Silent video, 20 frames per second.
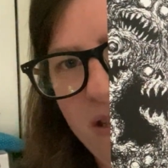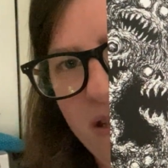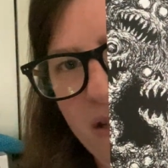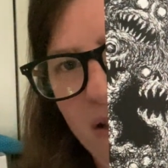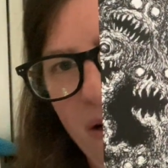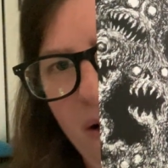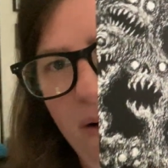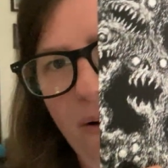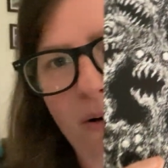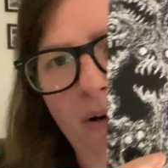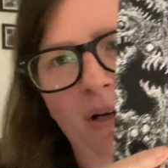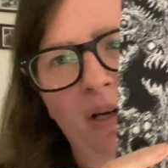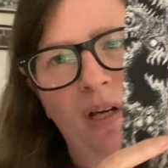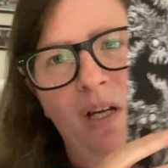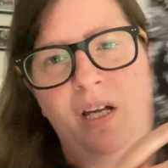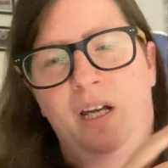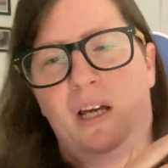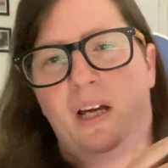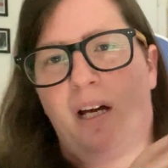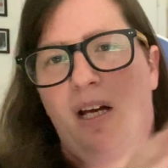So
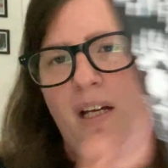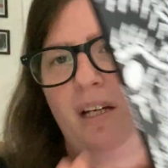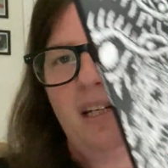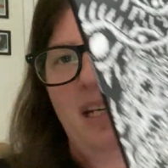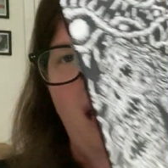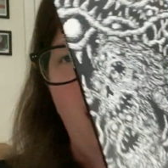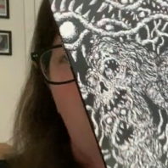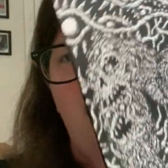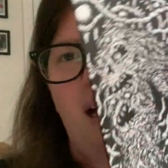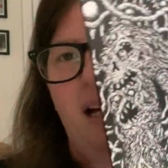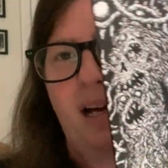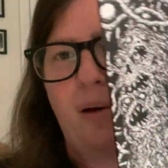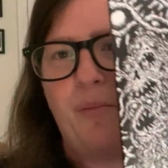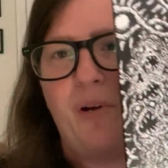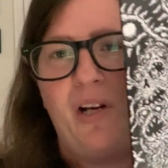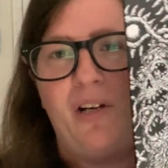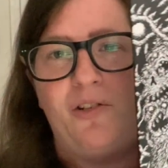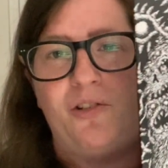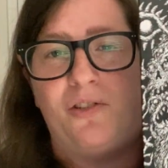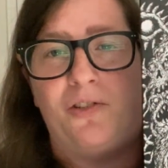yeah, I
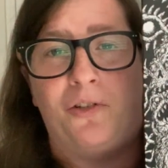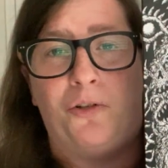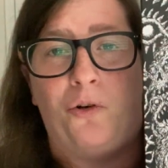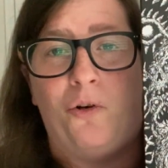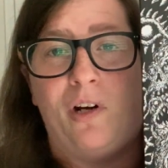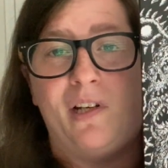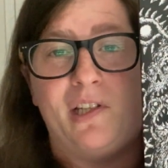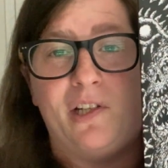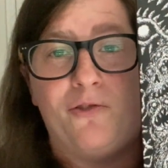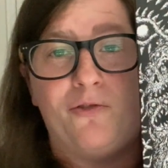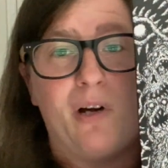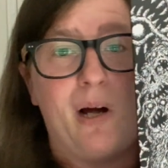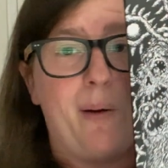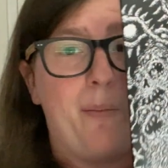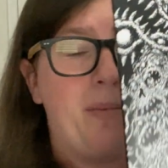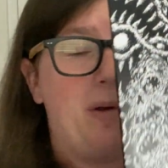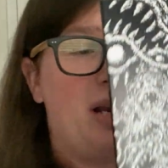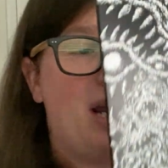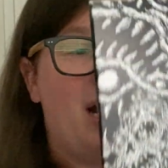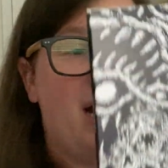mean, just a crazy
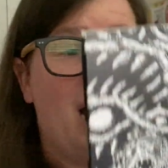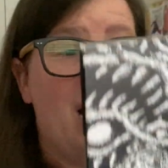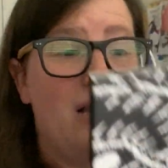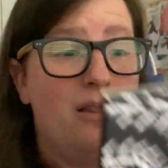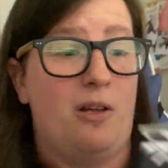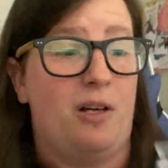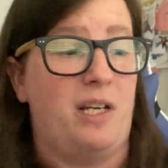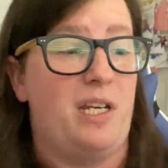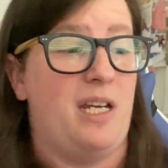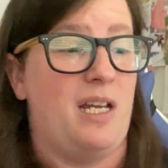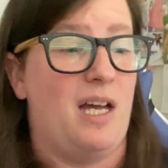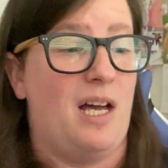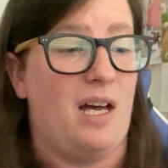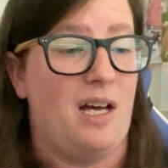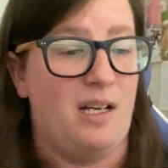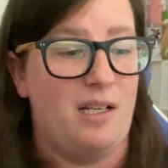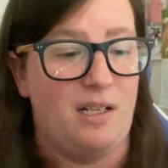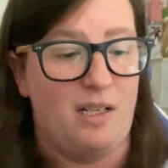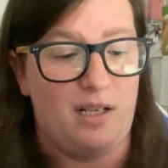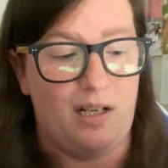drop that I got lucky
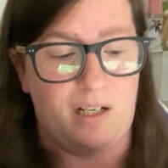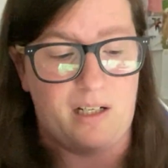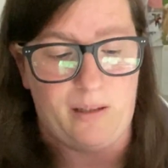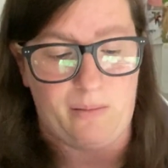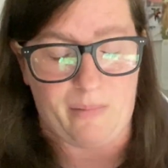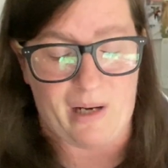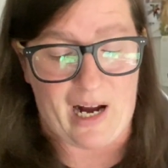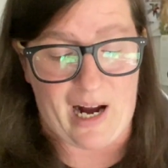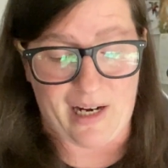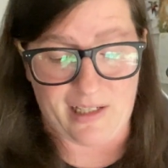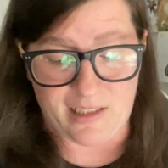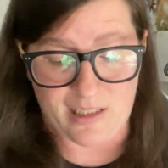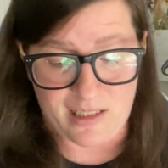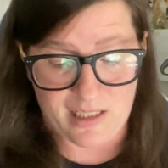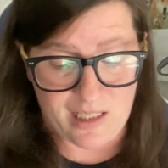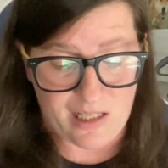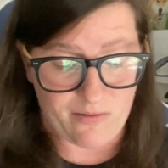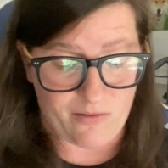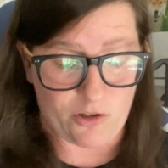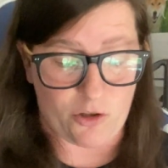on. I
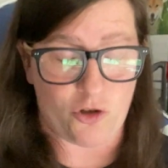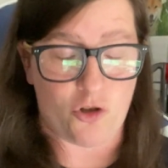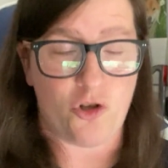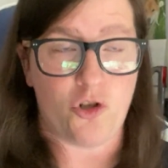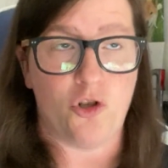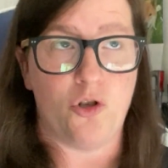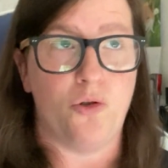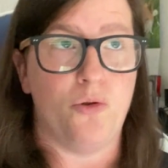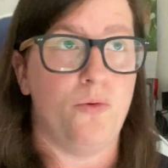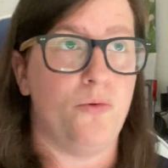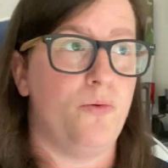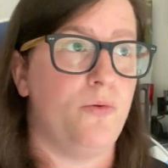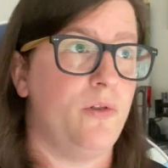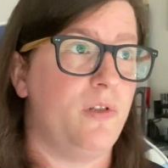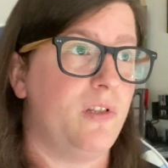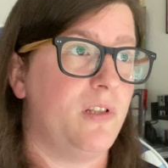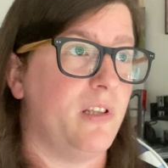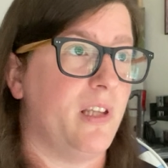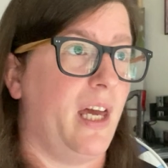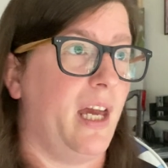didn't even
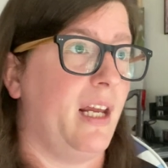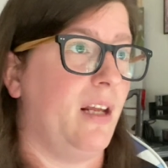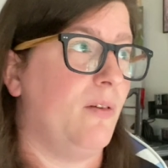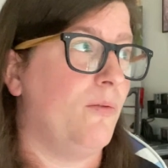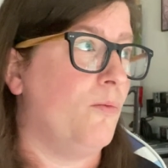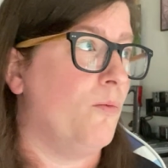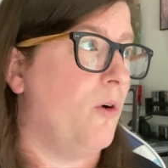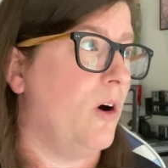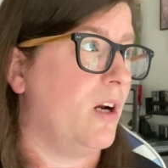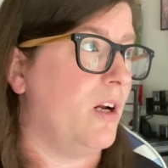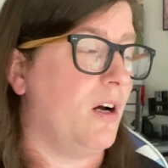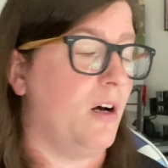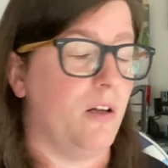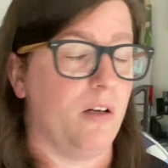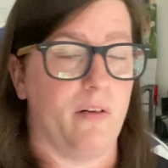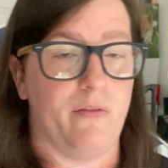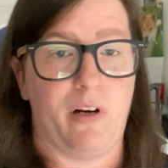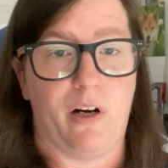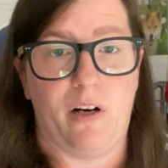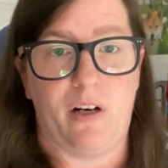choose like what
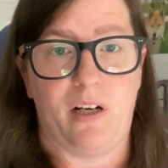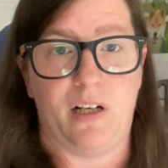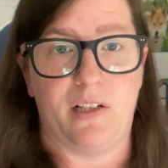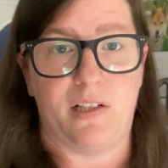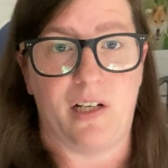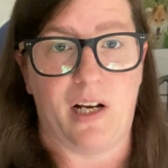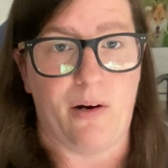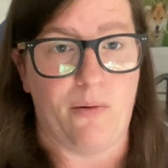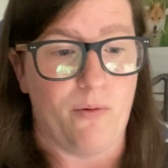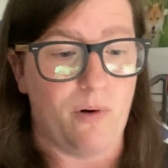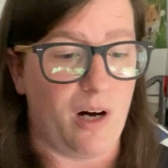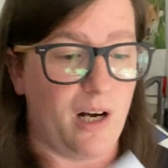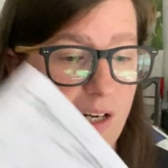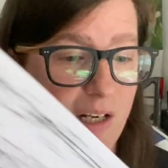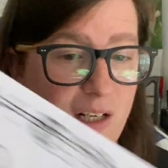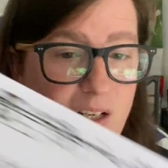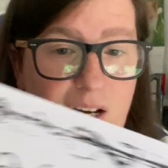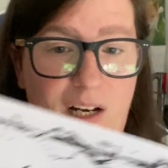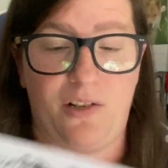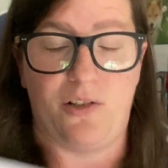color variant that I
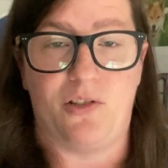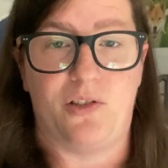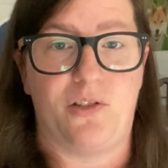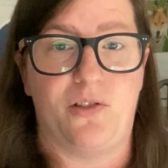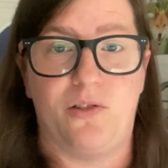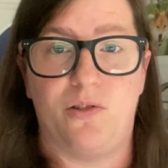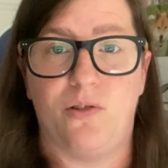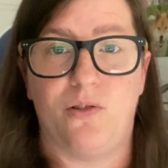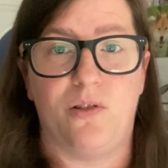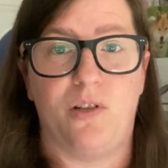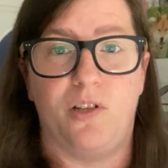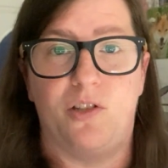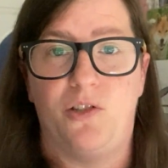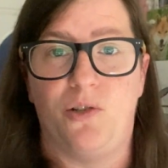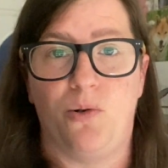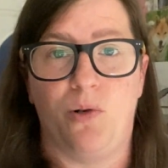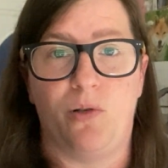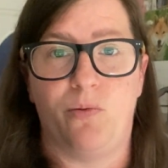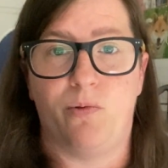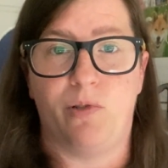wanted. I just, as
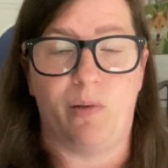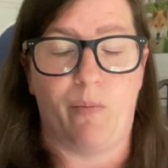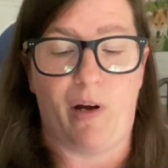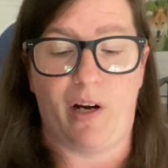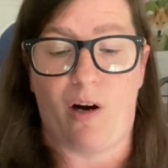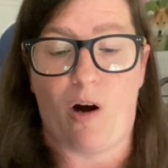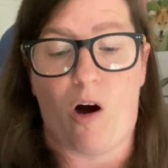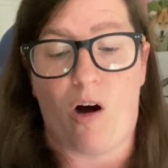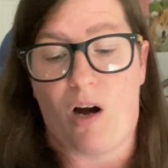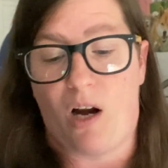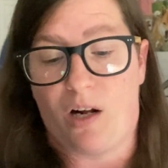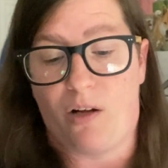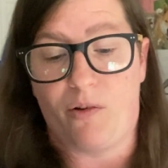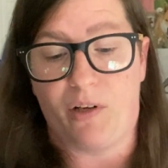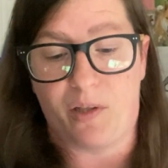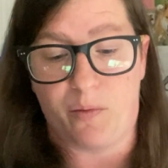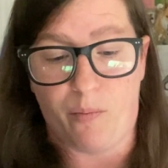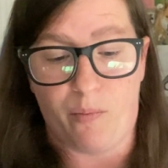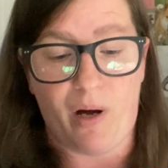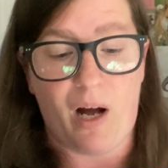soon as it was in my cart, I
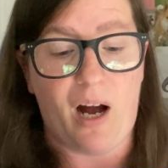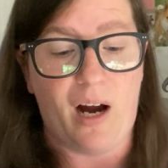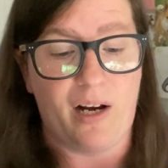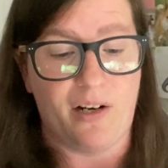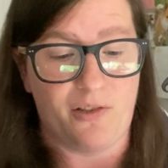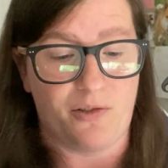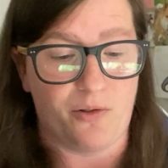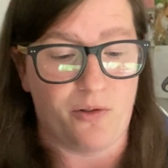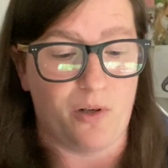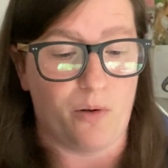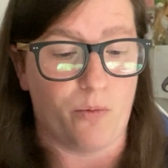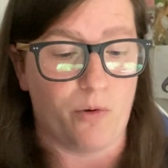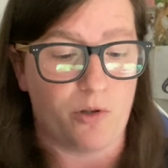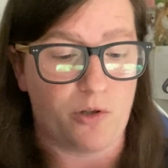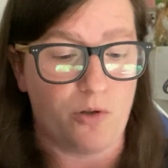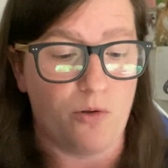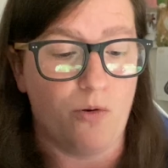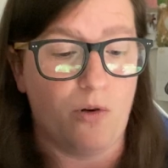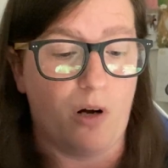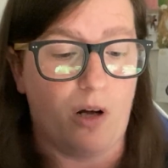clicked buy. So there were
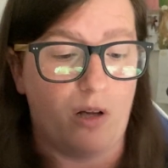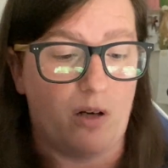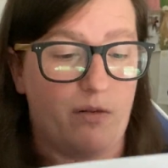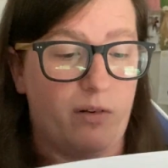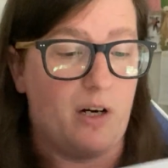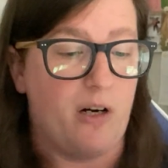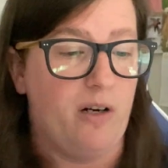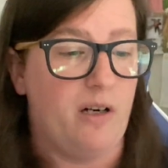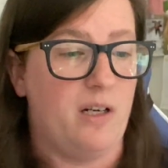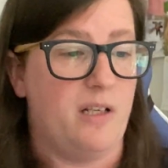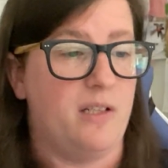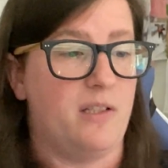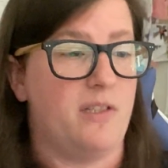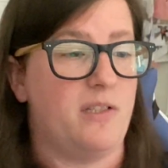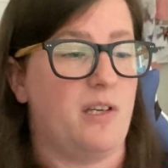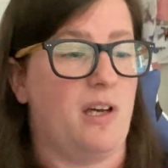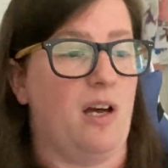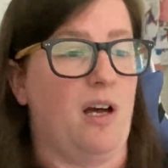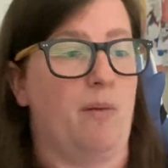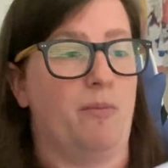2 color variants.